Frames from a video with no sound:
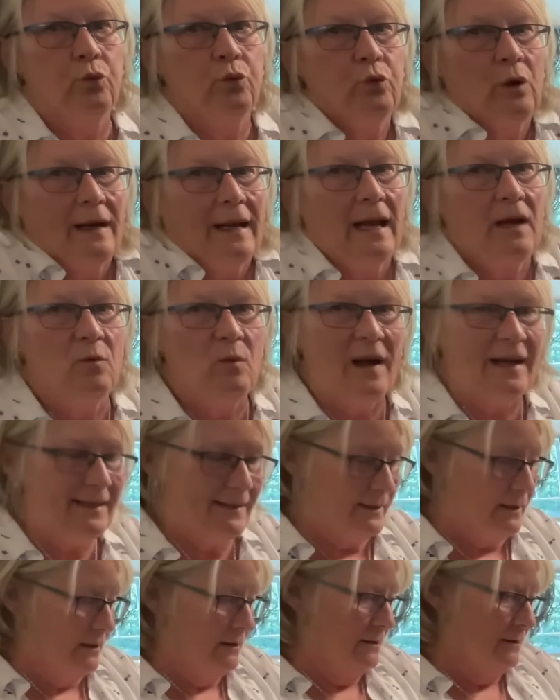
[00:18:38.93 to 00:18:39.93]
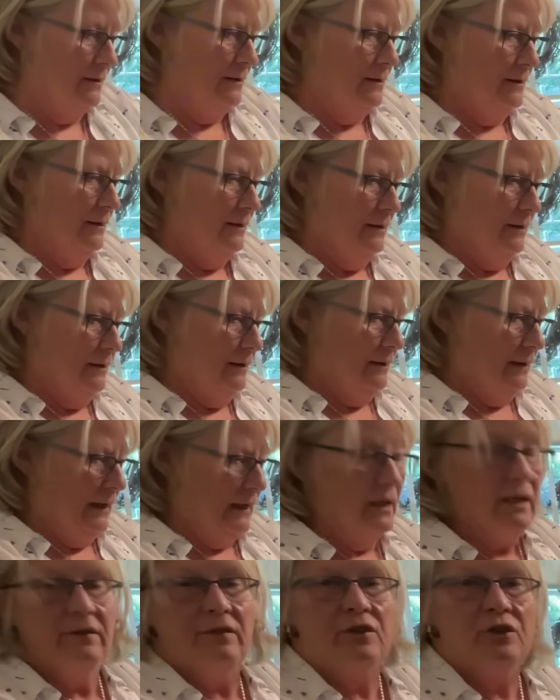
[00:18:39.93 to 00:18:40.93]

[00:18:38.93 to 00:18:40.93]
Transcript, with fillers: I can't wait. I love